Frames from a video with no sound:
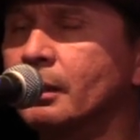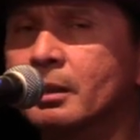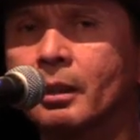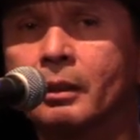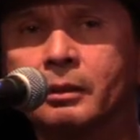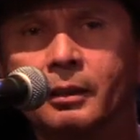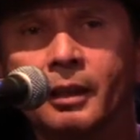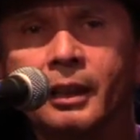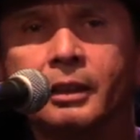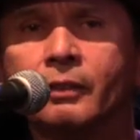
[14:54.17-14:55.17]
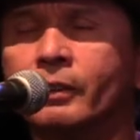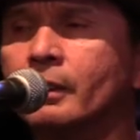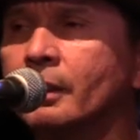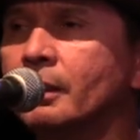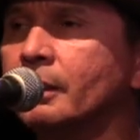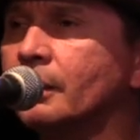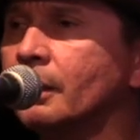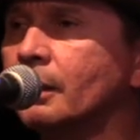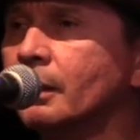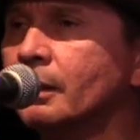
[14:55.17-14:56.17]
So thank you for
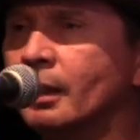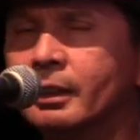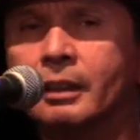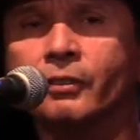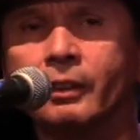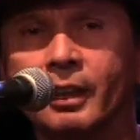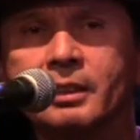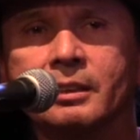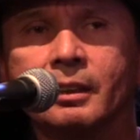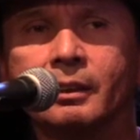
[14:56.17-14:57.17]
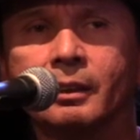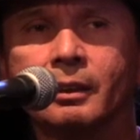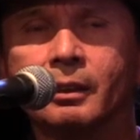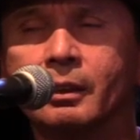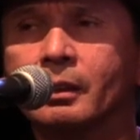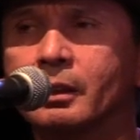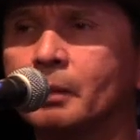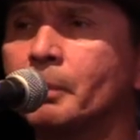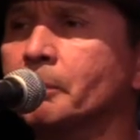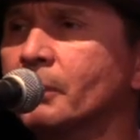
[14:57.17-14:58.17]
learning. Thank you for listening.
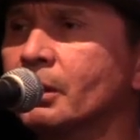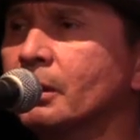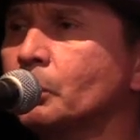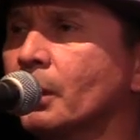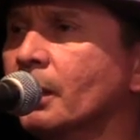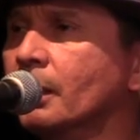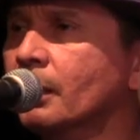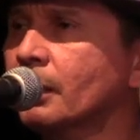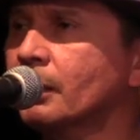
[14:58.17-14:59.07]
Keep up the good work.